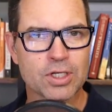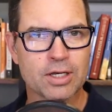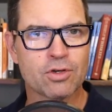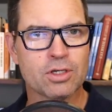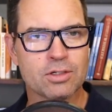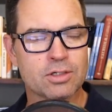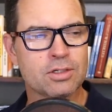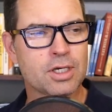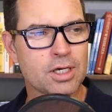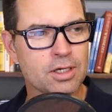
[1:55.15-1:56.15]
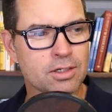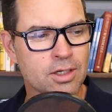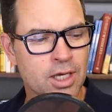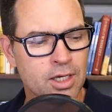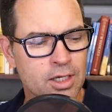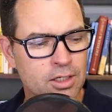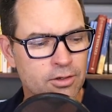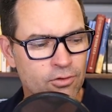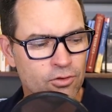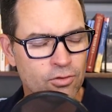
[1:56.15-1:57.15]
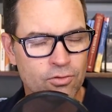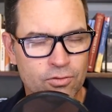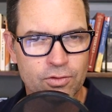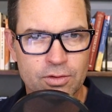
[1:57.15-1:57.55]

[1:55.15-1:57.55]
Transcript: advocate, and if you've